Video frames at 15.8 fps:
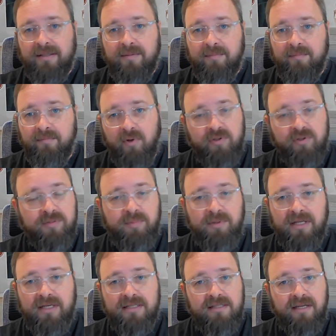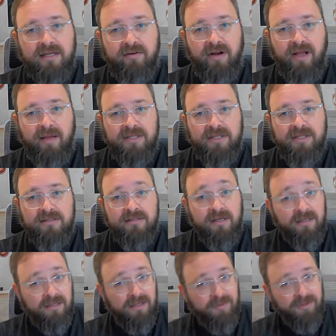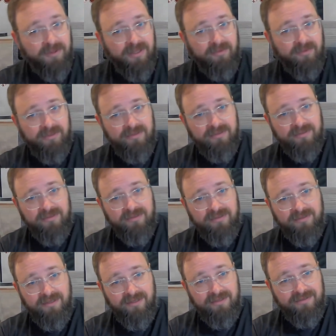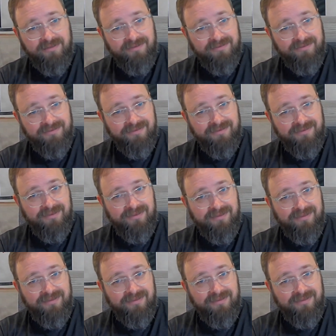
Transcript: multiplies like rabbits, huh? How about that one? Yeah.